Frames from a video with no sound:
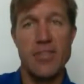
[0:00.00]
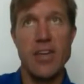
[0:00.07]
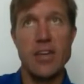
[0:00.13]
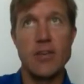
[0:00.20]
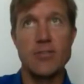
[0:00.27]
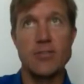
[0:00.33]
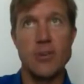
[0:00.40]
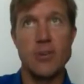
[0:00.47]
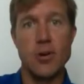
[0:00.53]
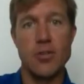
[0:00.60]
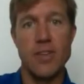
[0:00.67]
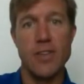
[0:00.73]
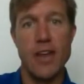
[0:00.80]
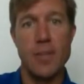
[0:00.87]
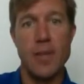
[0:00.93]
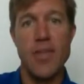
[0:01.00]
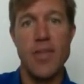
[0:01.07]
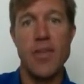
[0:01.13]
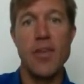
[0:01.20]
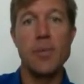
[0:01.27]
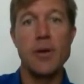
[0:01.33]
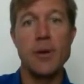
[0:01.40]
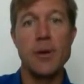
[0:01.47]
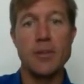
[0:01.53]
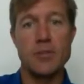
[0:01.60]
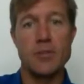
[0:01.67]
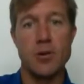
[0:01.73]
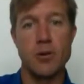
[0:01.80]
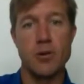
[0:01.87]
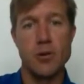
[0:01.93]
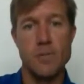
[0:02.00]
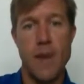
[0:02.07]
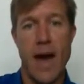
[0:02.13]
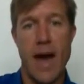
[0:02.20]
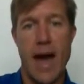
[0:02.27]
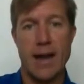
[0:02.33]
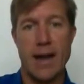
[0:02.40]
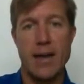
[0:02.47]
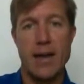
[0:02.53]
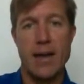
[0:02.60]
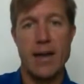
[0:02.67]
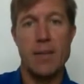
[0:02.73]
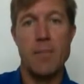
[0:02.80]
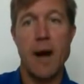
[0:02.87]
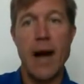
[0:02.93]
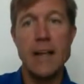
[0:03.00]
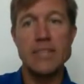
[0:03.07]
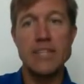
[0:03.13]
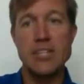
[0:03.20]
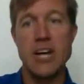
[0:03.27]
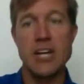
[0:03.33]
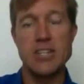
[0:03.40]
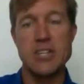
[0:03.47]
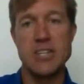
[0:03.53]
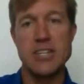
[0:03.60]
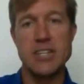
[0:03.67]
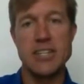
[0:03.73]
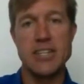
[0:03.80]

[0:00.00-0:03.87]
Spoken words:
that you've circled them, and then they'll be able to circle you back. My suggestion is